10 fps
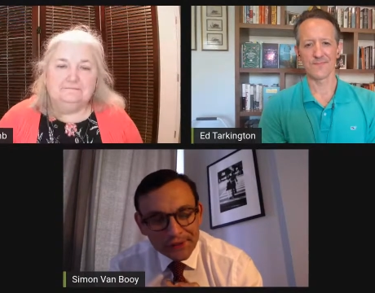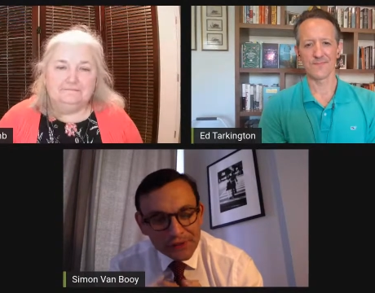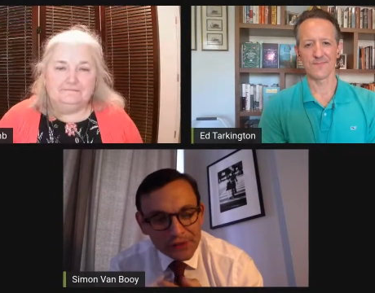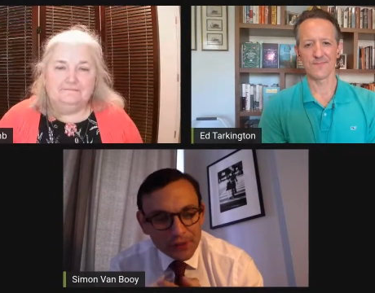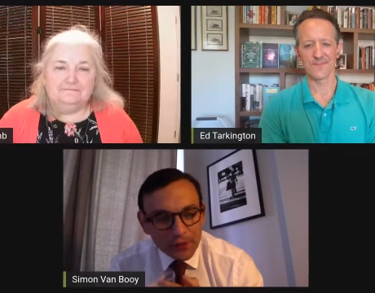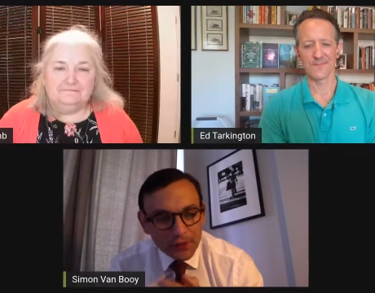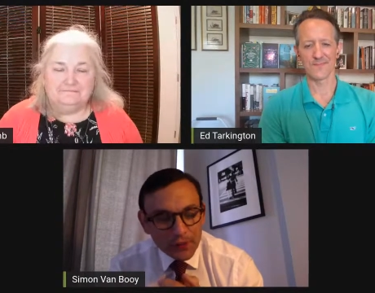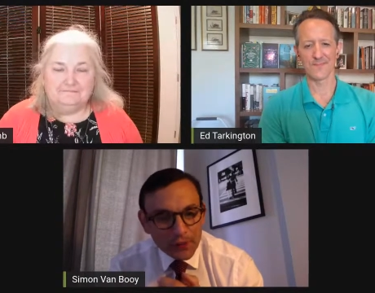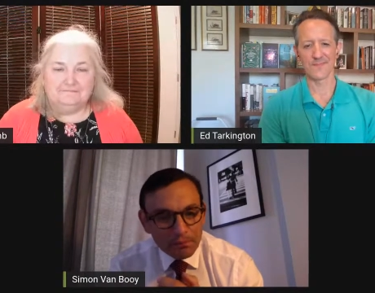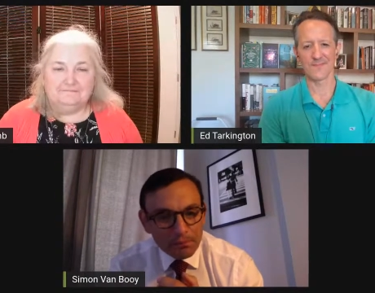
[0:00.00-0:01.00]
Speaker 1: So
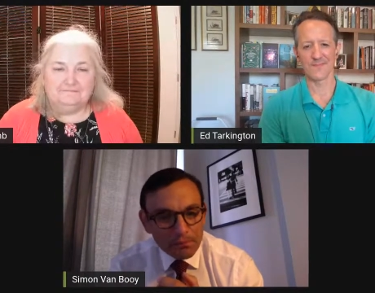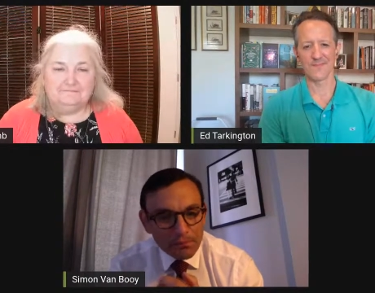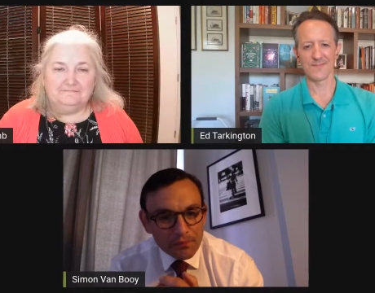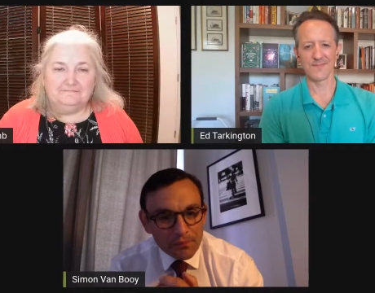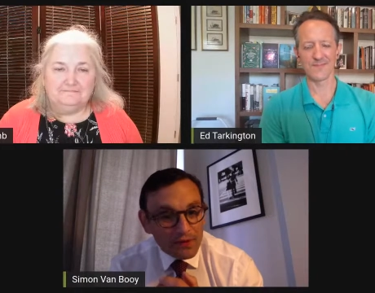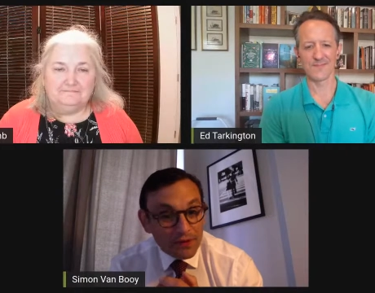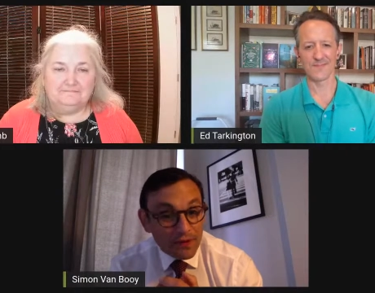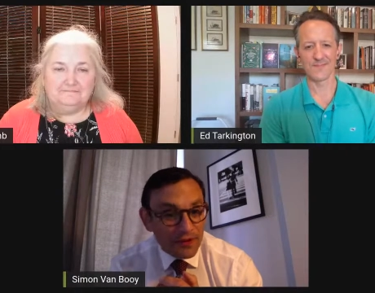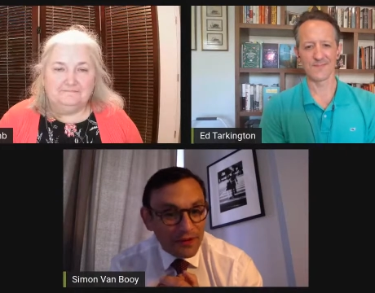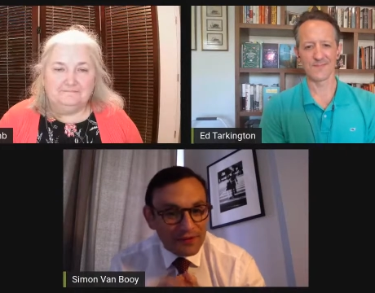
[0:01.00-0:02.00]
um,
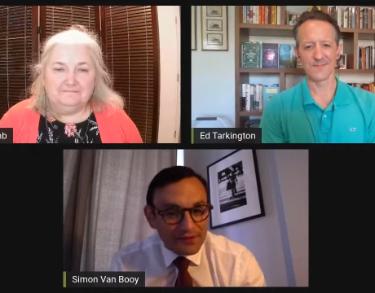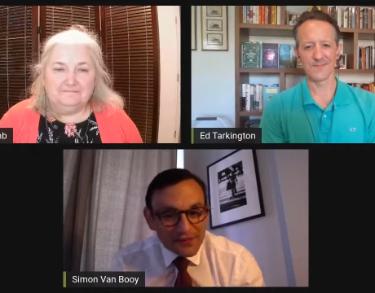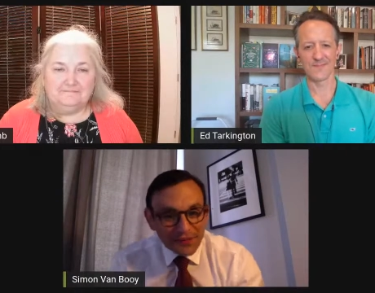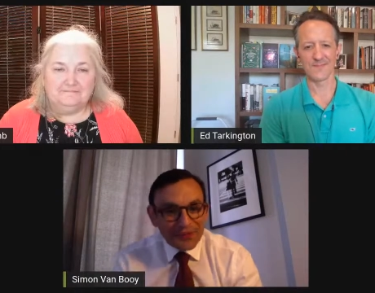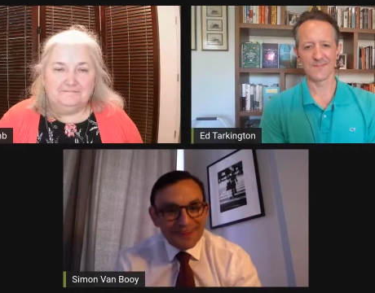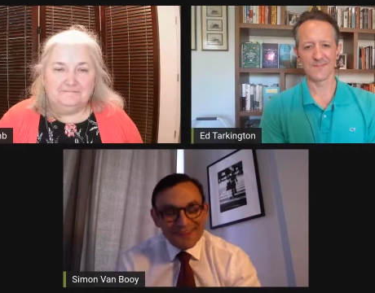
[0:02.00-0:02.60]
yeah, so.